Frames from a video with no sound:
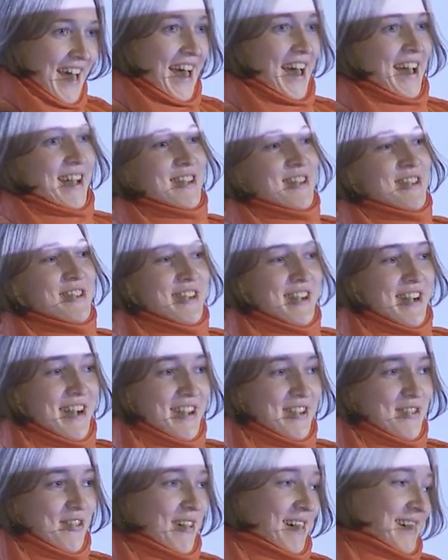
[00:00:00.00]
And uh,
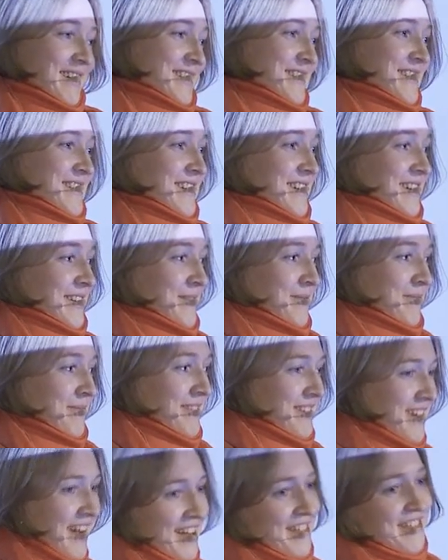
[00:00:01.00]
your answer,
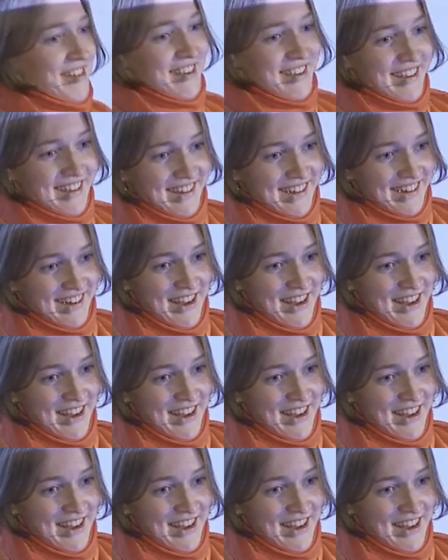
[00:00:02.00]
nothing.